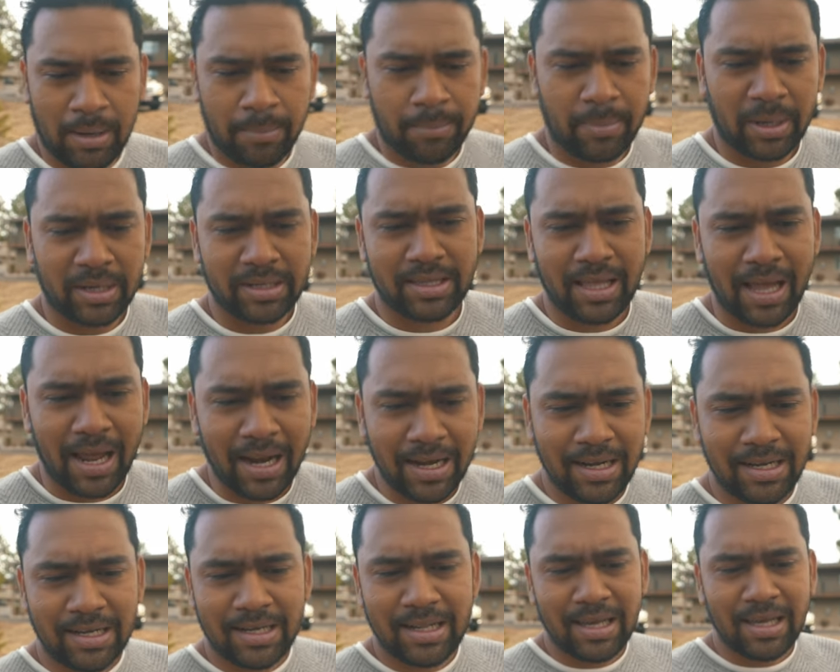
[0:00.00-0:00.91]
But
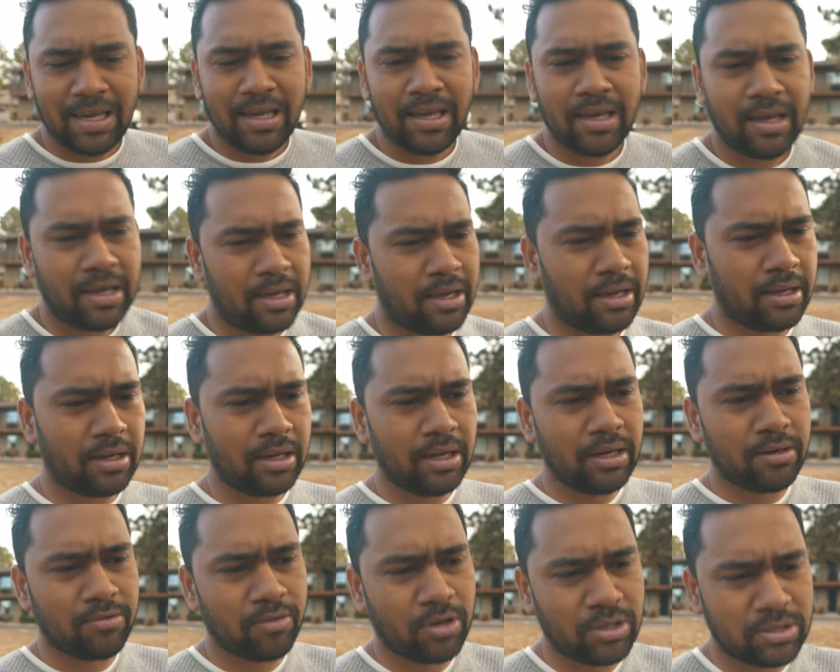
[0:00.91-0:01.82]
that day
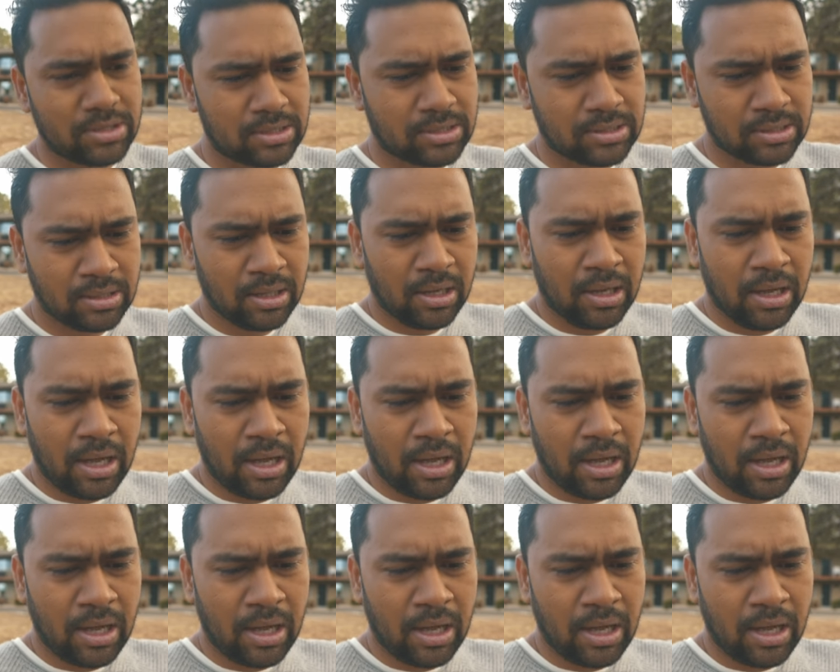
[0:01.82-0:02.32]
it was,